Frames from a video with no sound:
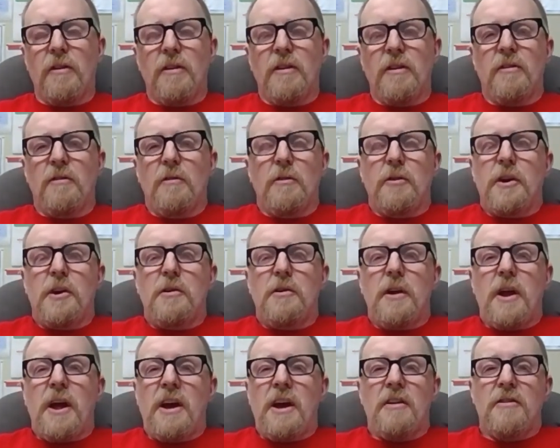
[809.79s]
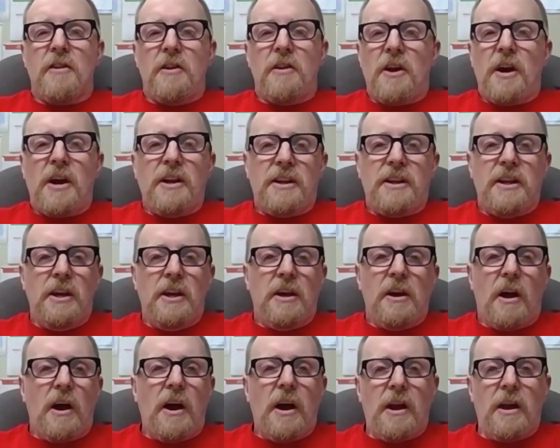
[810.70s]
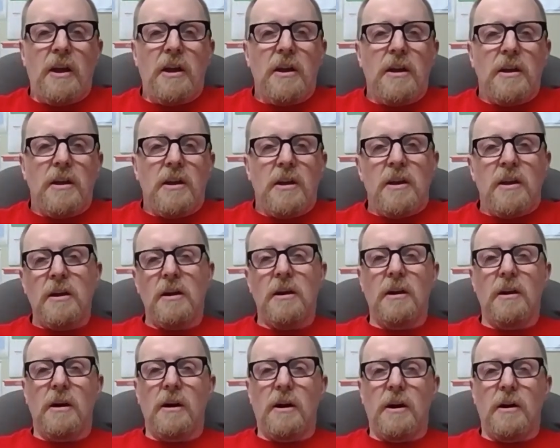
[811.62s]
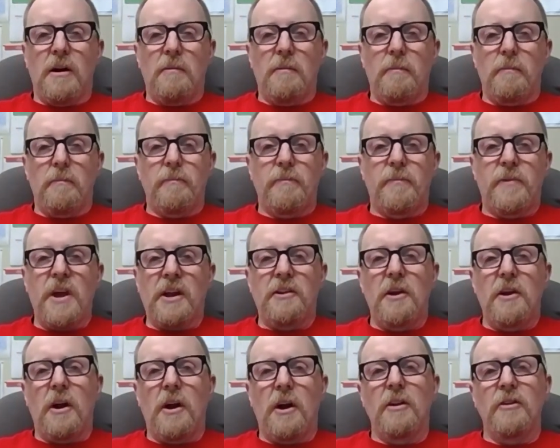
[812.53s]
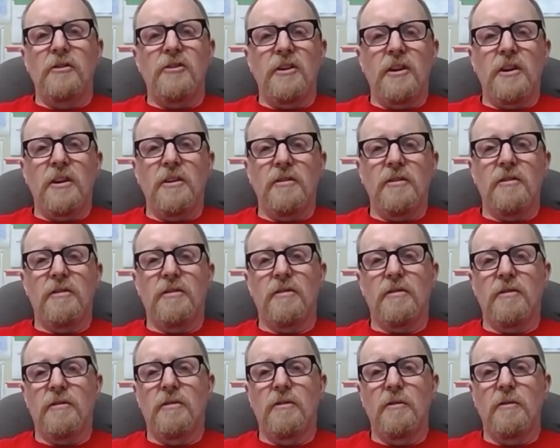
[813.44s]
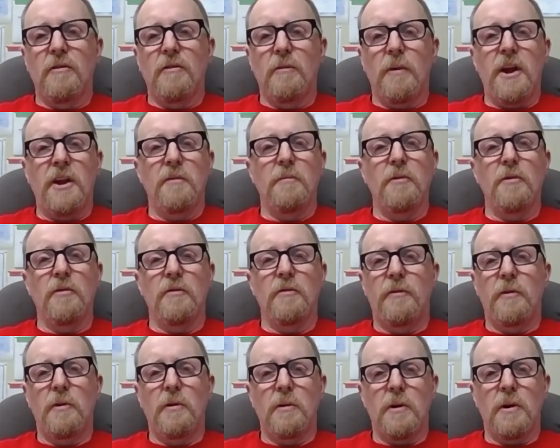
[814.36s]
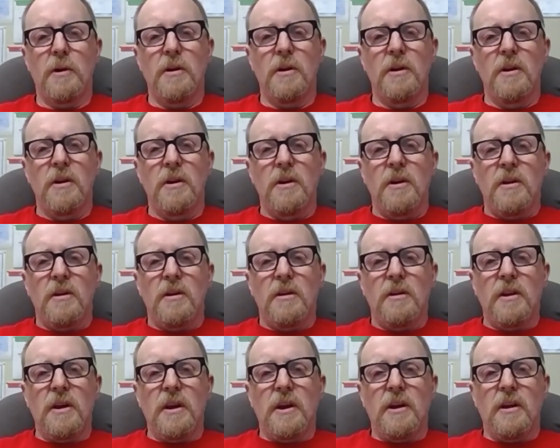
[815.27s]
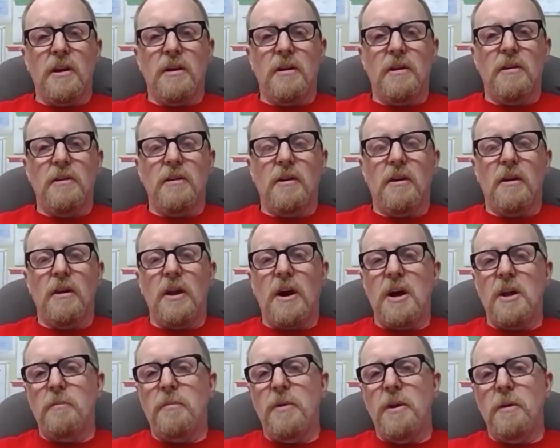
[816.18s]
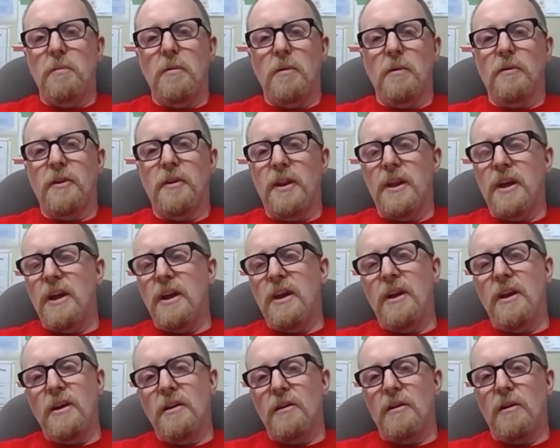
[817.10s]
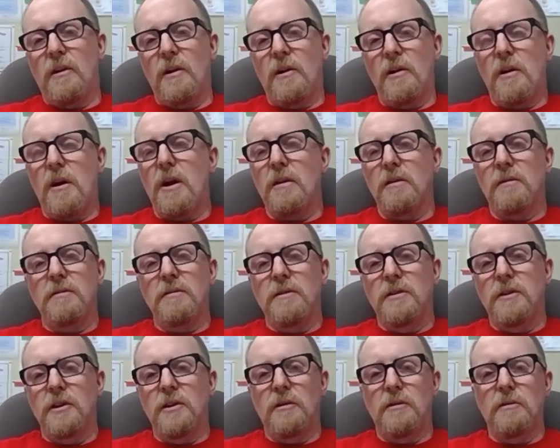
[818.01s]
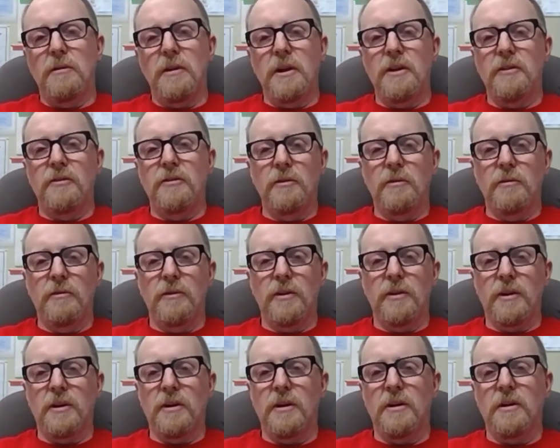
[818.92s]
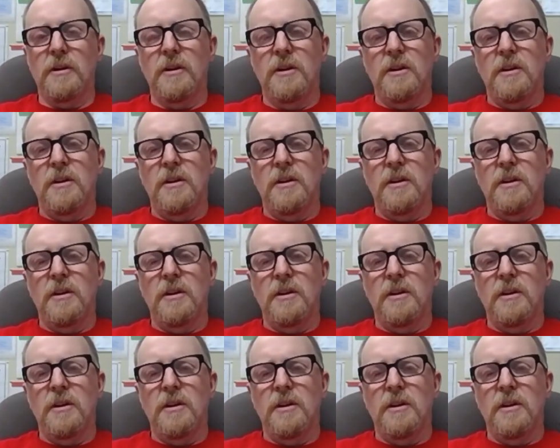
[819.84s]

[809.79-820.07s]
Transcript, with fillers: whenever Avenai can die, uh, technology is moving forward. And a lot of people today are not moving into the